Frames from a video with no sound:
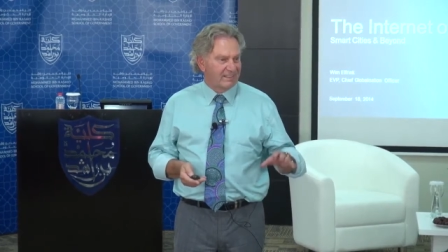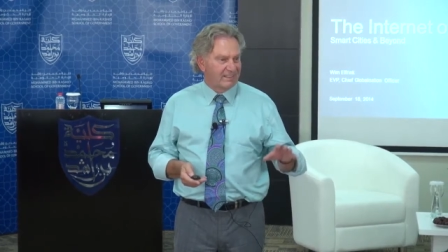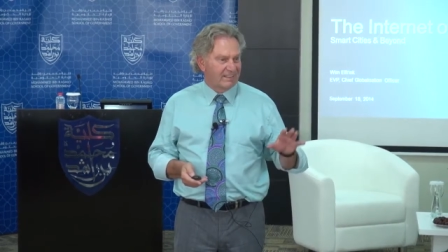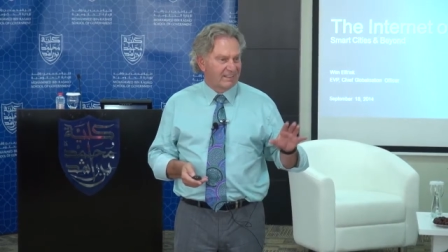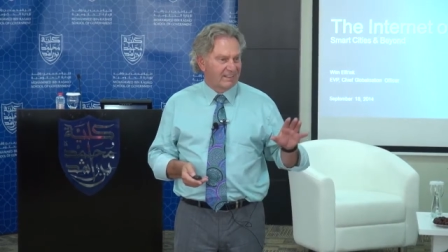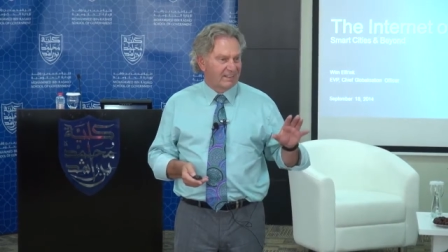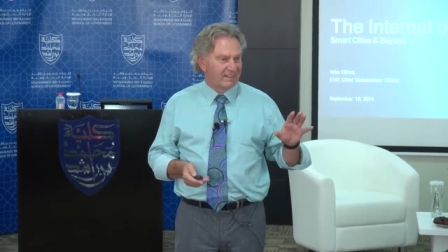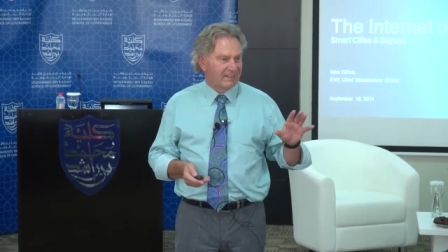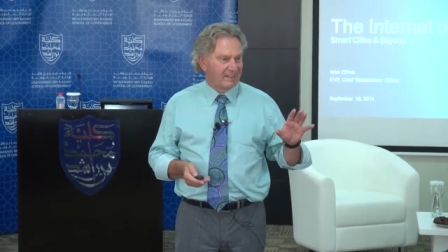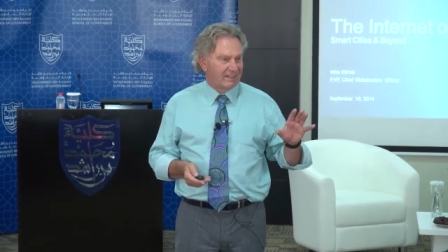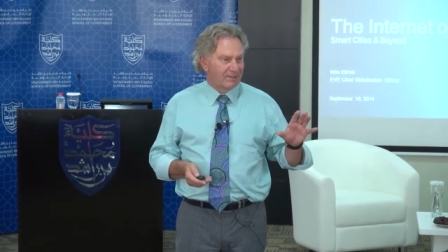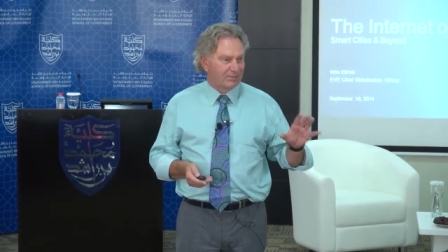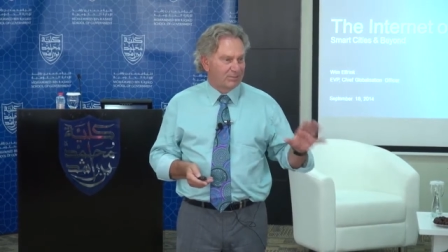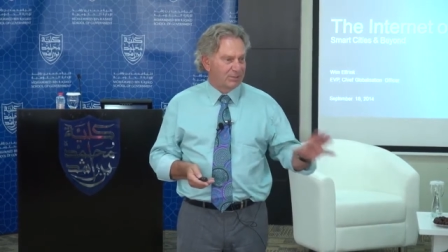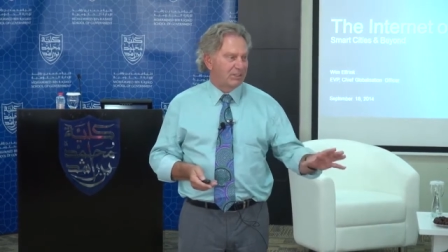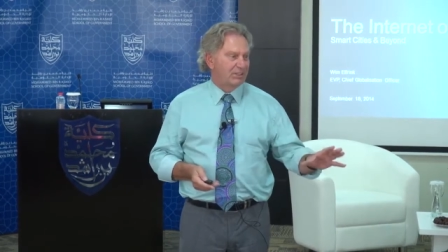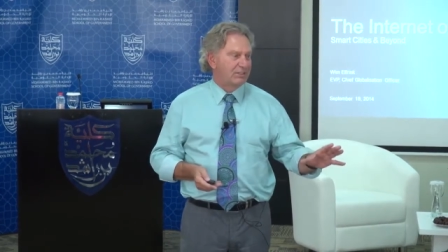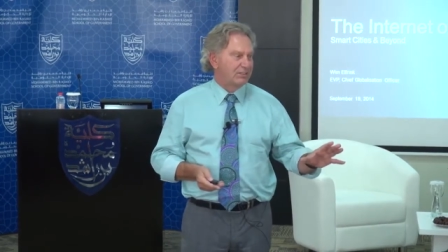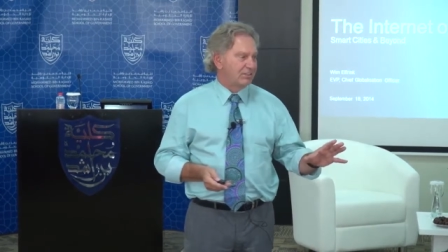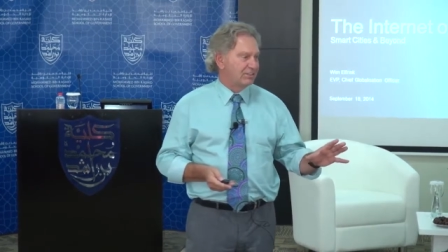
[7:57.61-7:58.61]
Uh, I'm
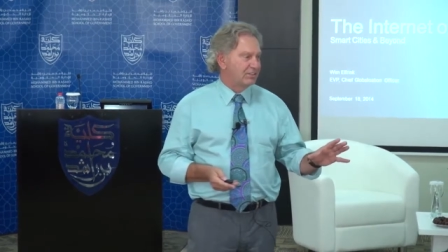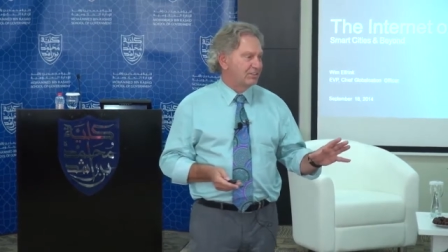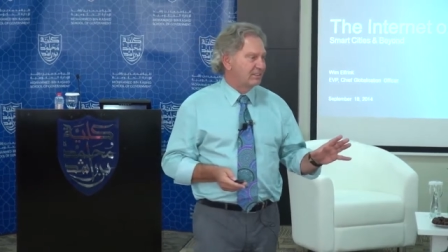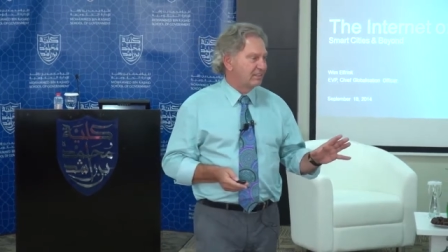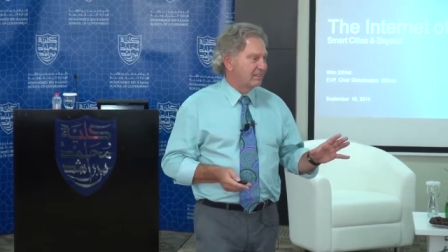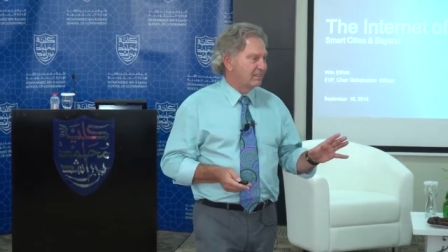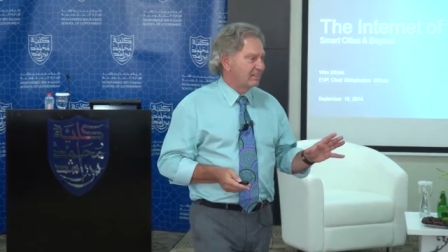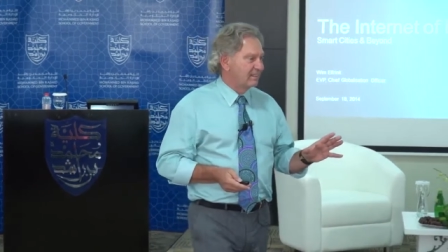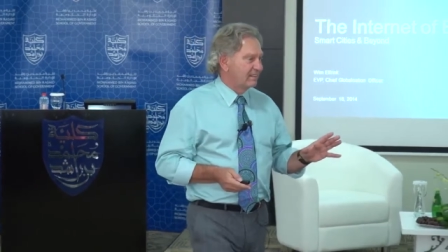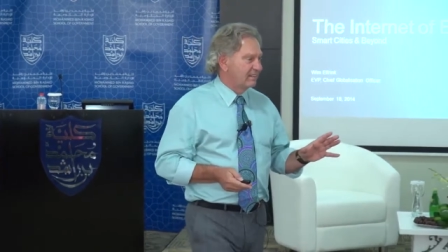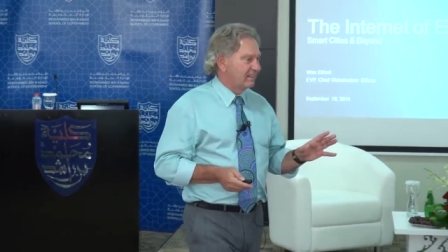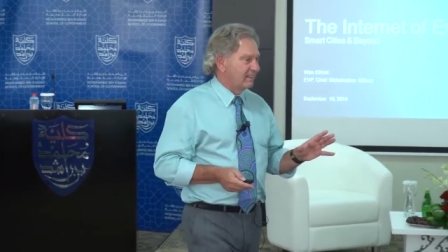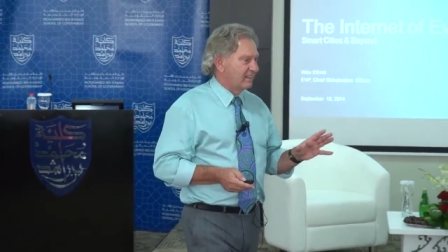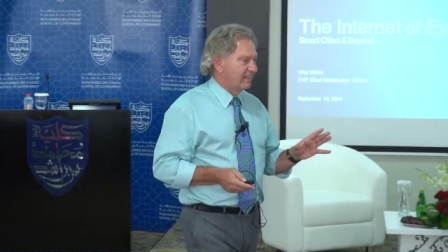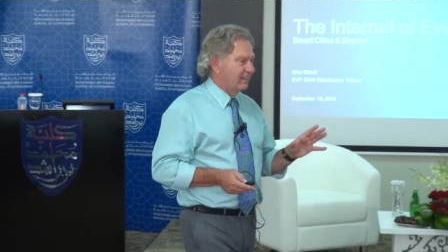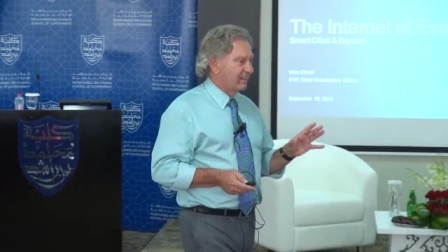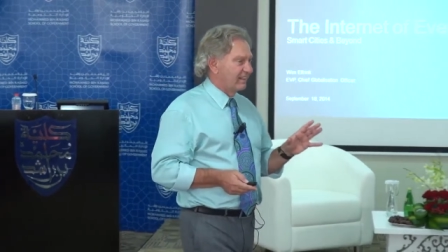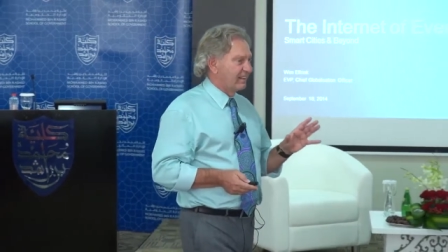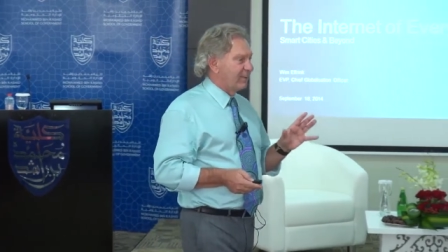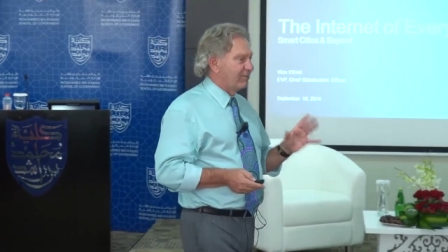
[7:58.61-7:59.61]
Dutch,
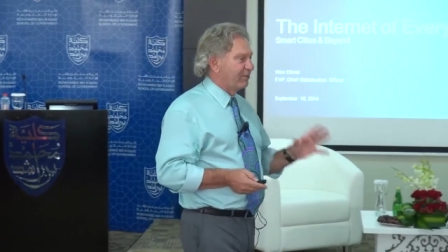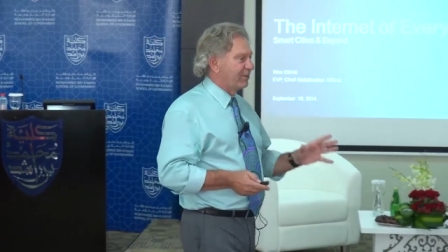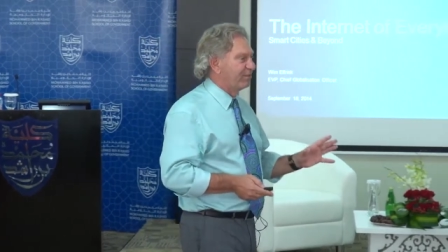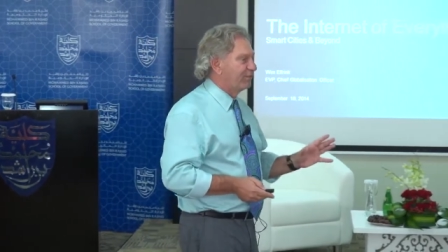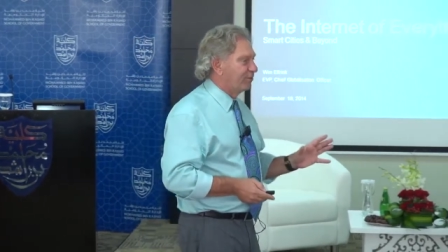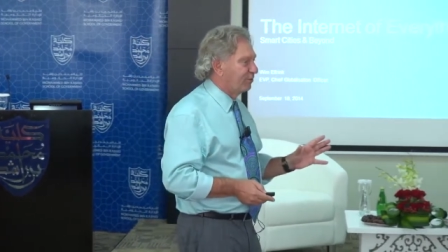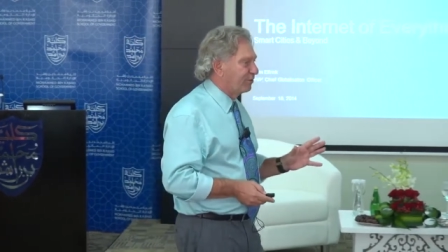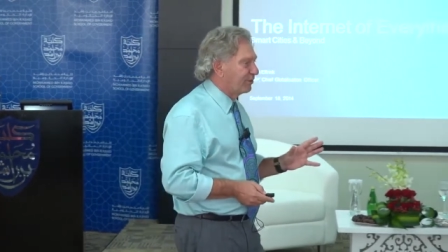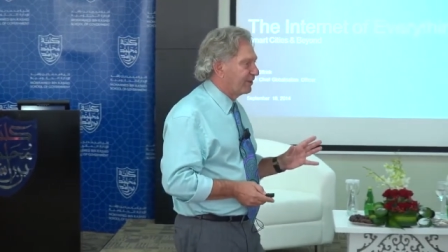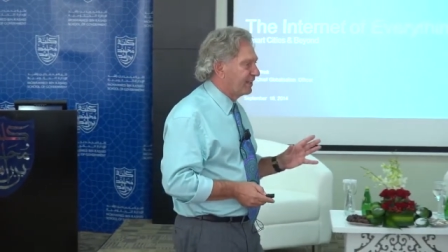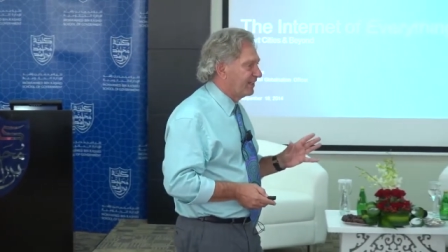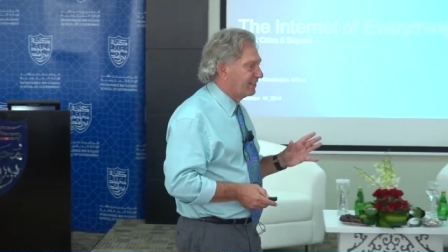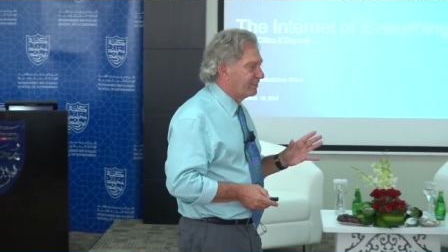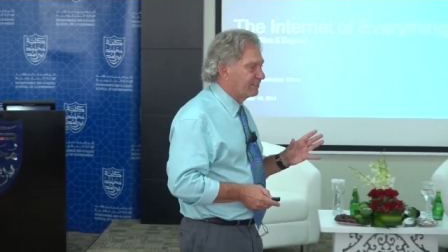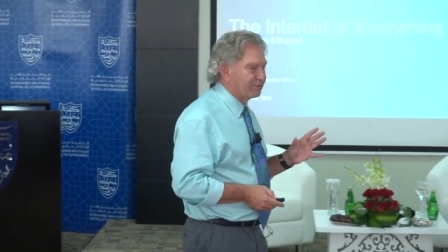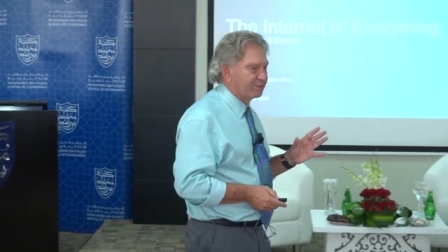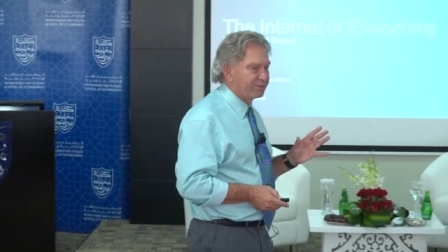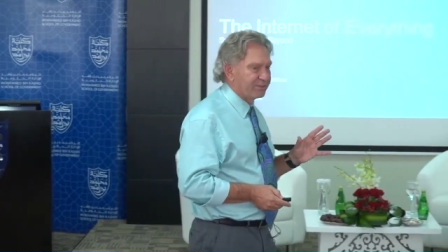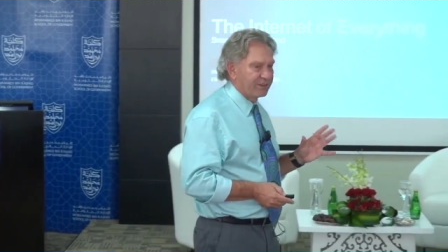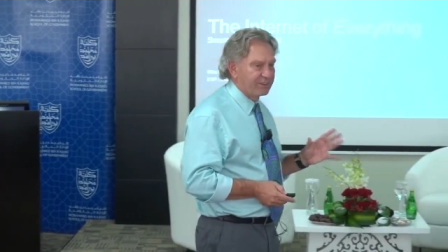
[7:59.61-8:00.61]
and every four
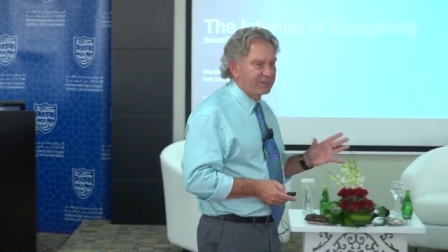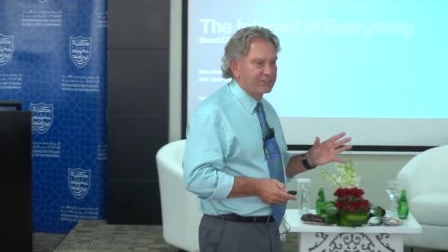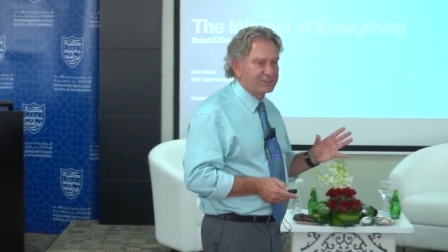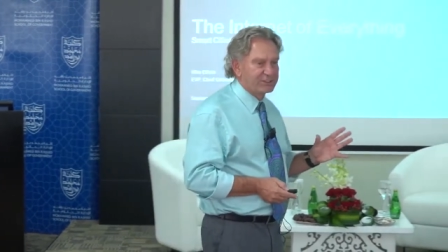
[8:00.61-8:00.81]
years I'm very